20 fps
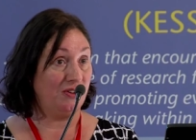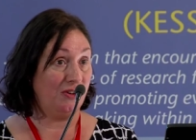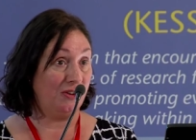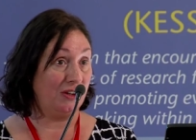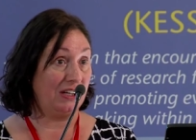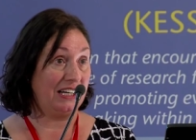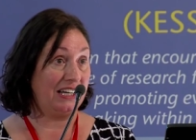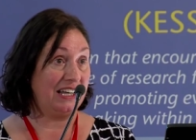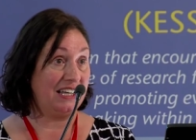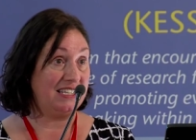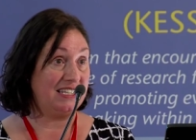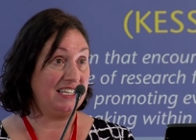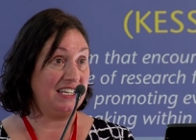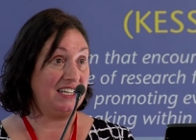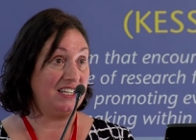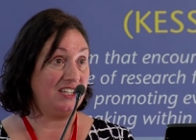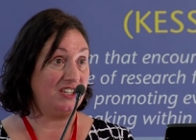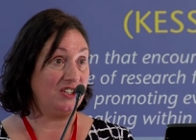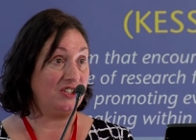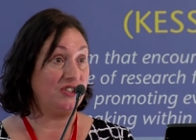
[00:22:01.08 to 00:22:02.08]

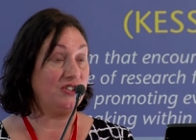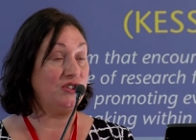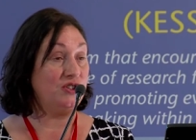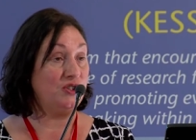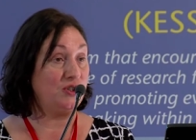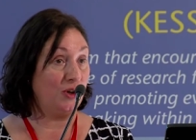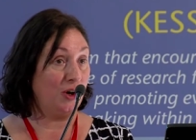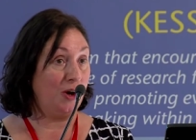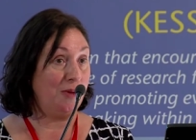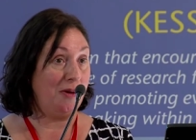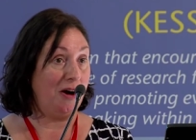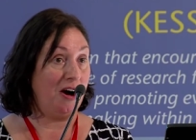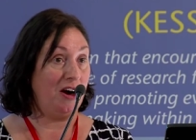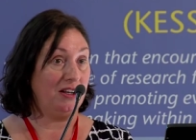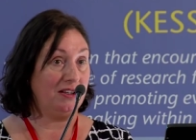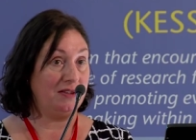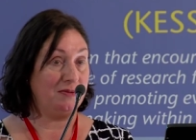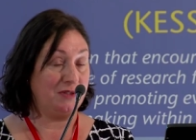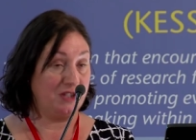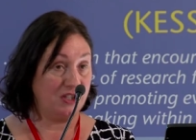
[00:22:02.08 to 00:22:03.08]
organisations to job
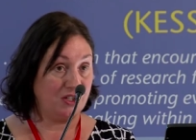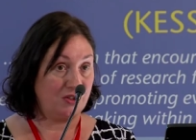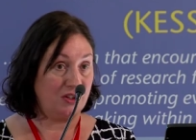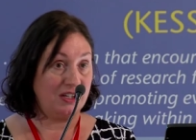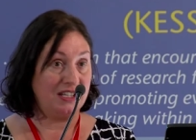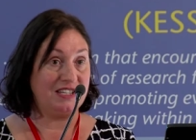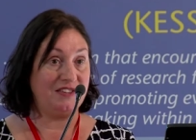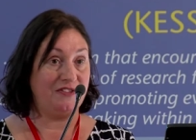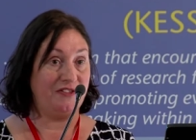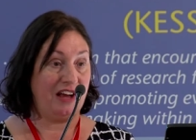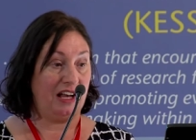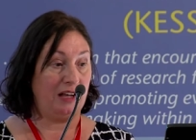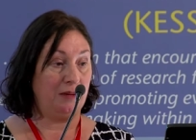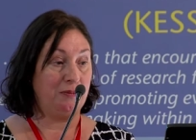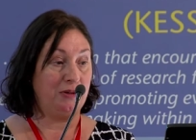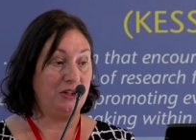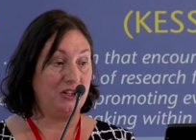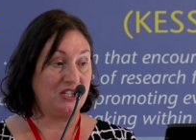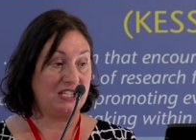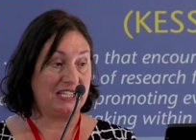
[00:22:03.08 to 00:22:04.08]
hot to sort of
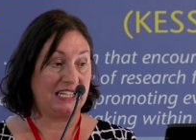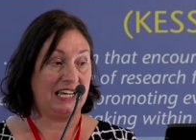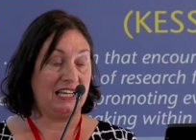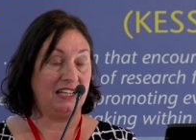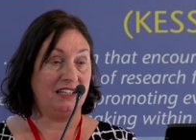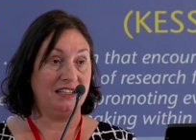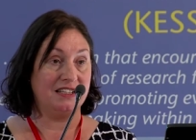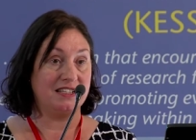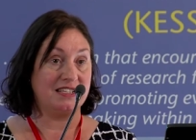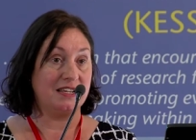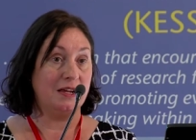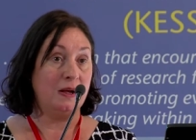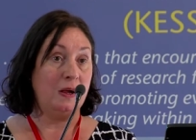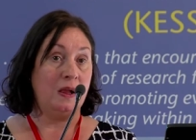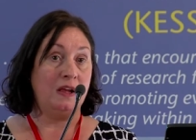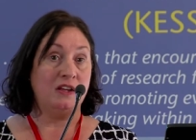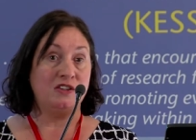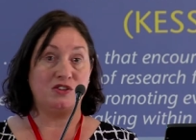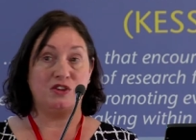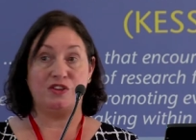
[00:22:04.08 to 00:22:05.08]
develop your skills.
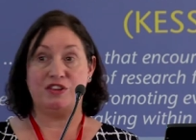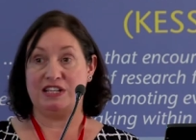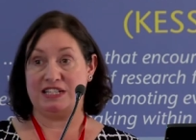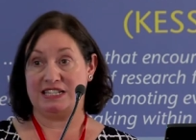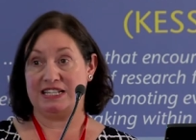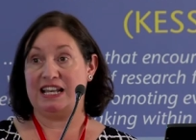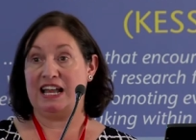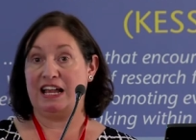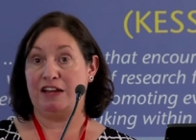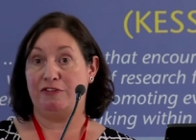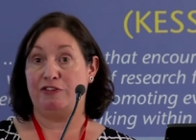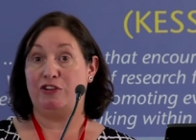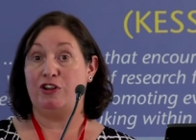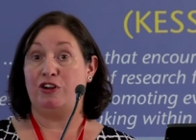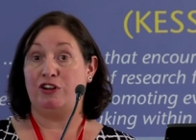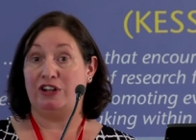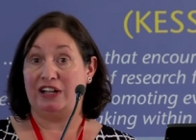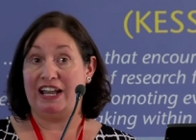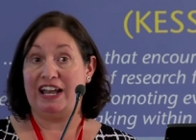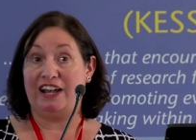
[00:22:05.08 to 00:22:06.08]
So this
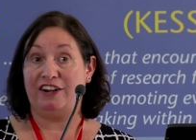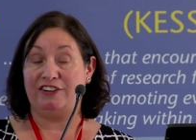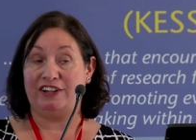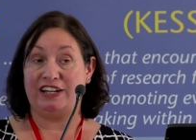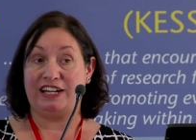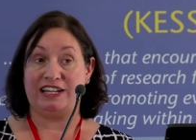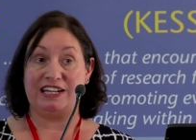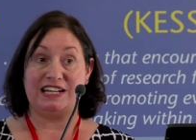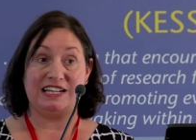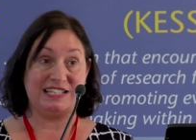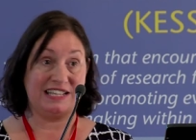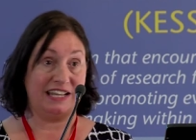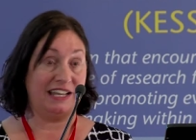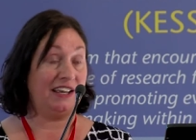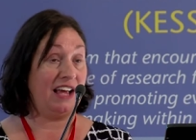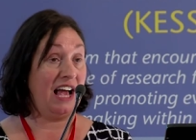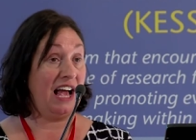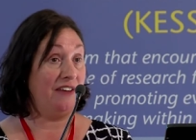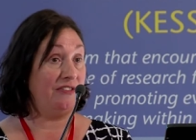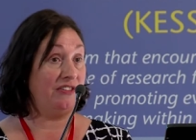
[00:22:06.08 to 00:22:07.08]
lifelong learning is
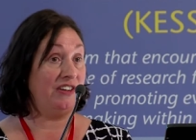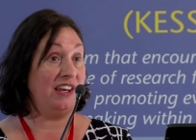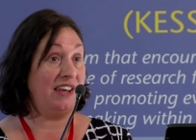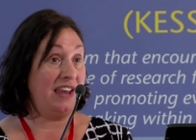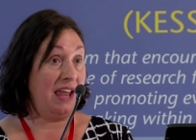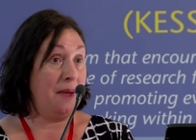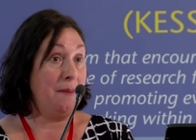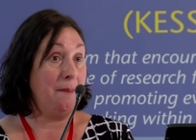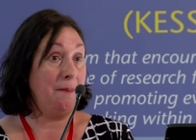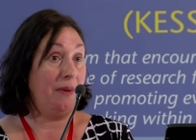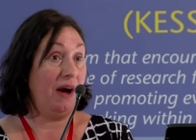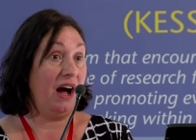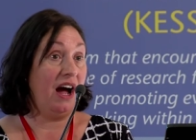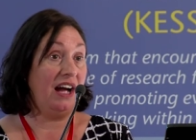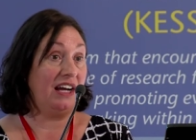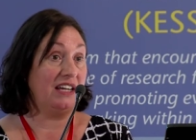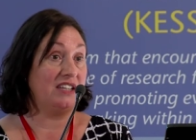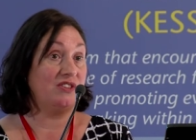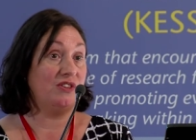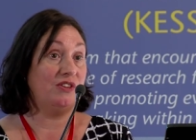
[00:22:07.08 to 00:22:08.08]
uh, having an
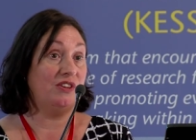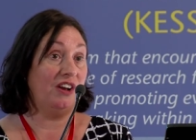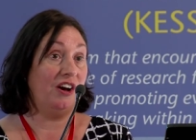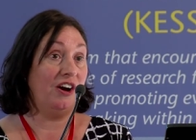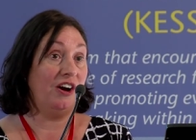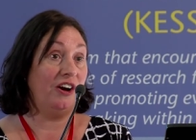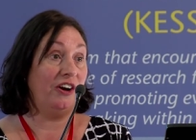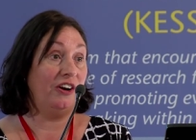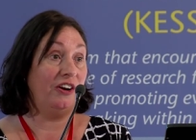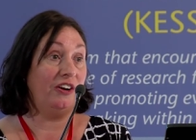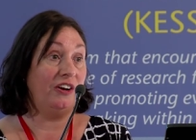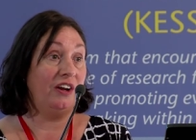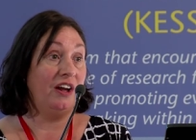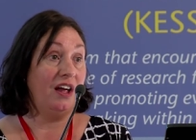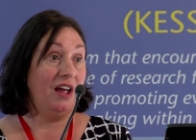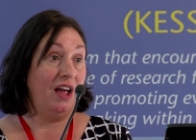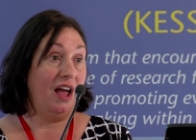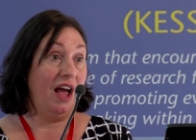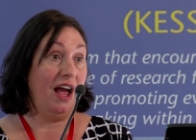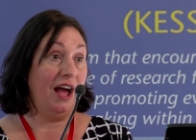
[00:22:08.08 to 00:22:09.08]
impact on how
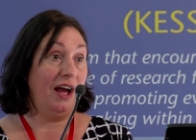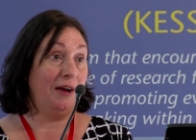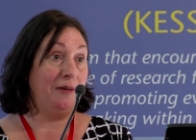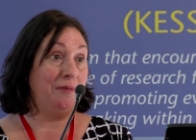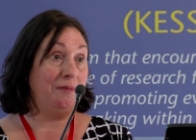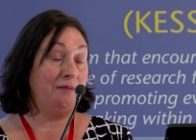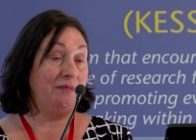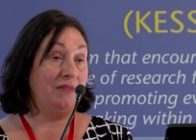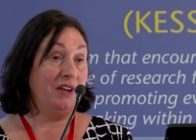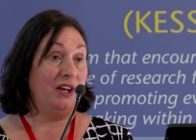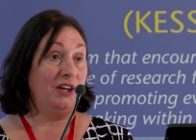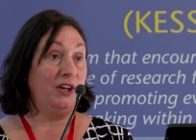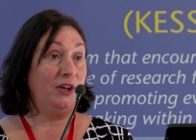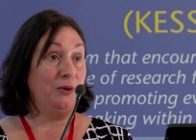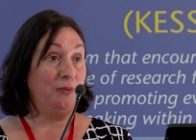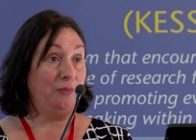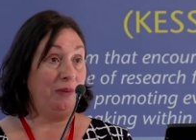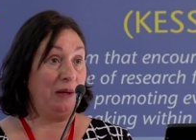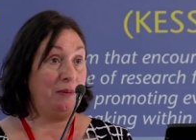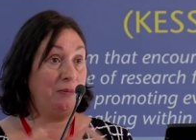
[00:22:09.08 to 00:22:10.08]
um, you
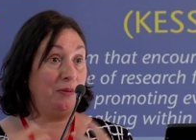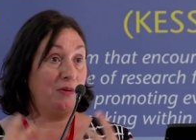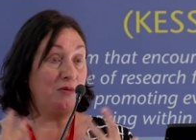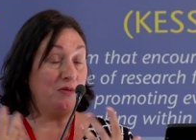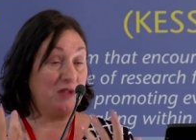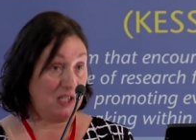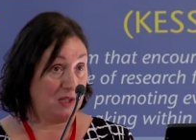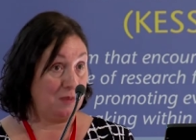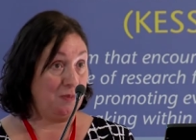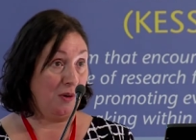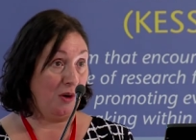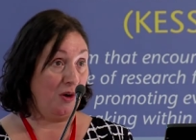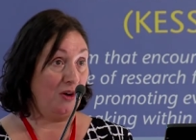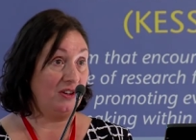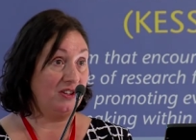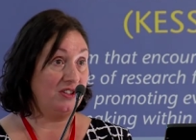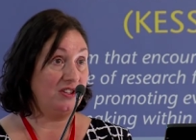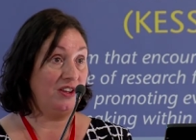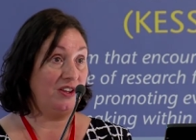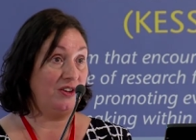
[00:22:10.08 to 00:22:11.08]
know people
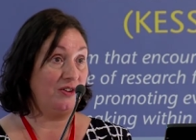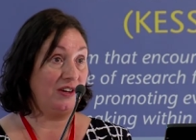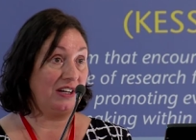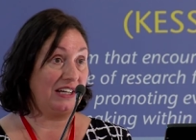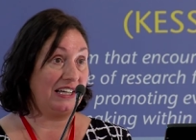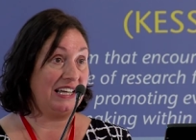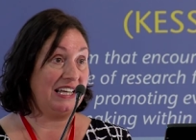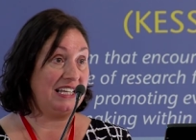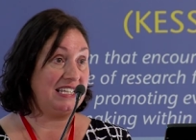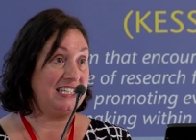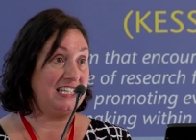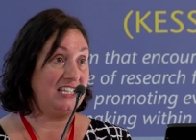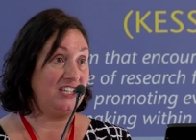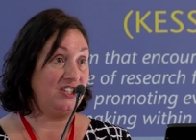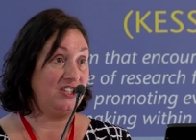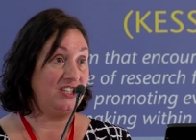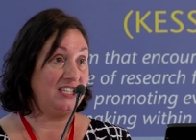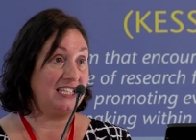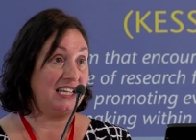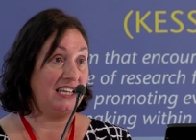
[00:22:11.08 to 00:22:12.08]
respond to the
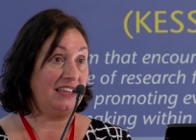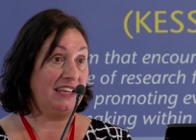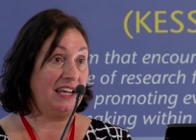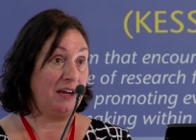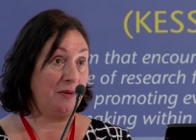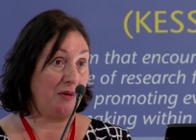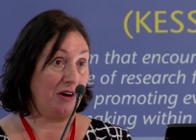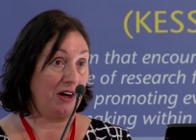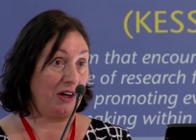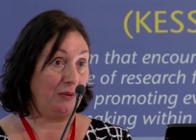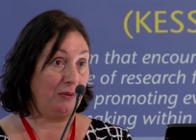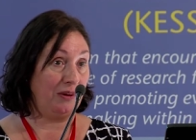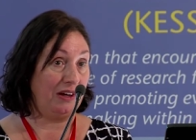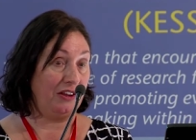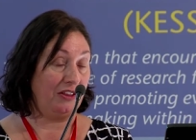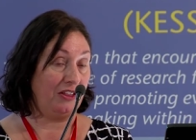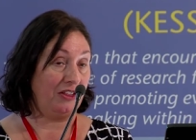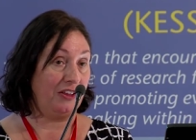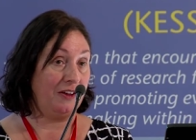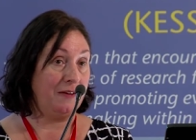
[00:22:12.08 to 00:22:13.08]
organisations that they work
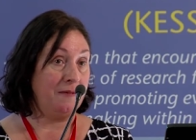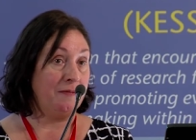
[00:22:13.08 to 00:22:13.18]
with.